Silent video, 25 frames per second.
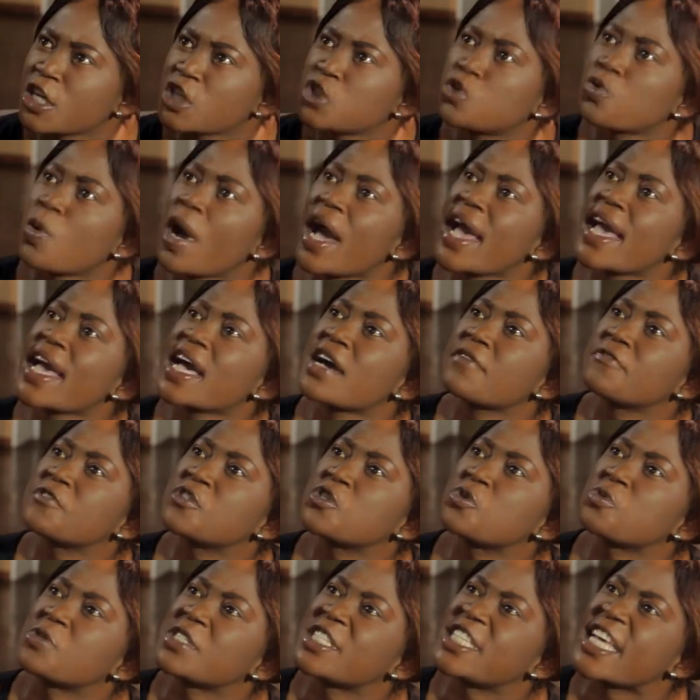Do I have
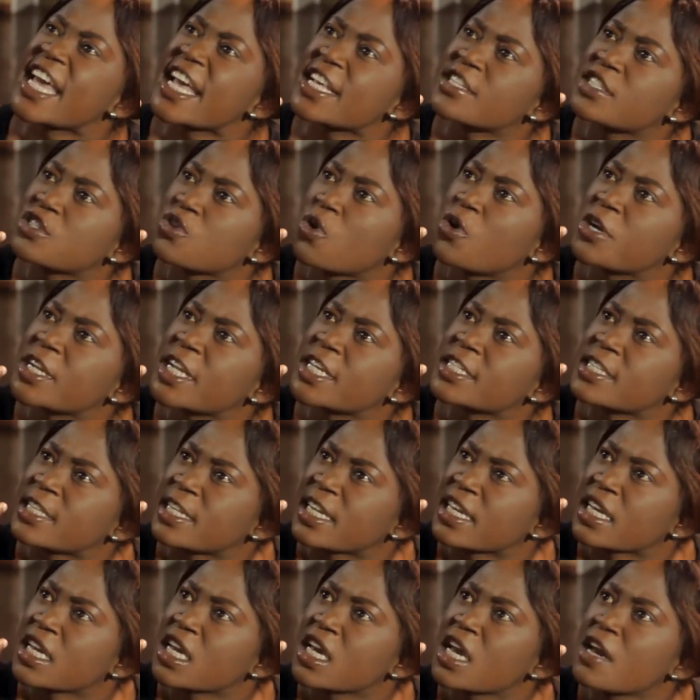to test
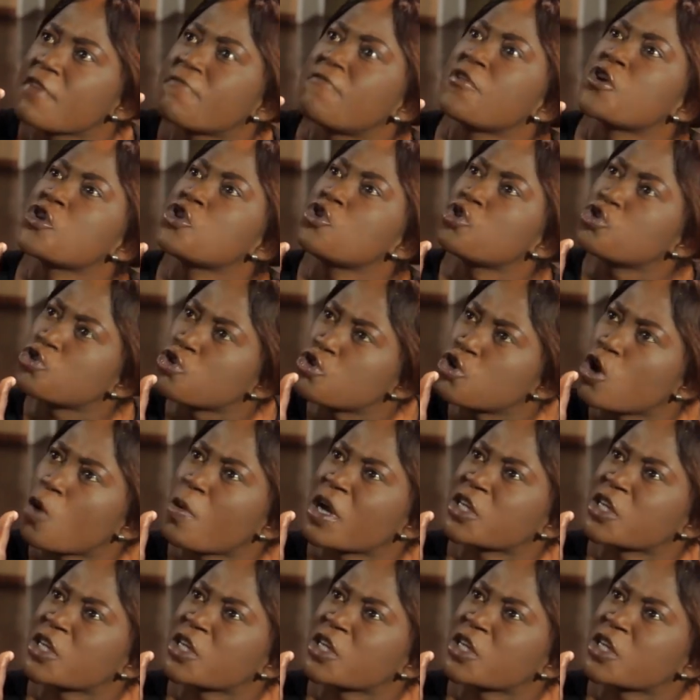honestly for you to know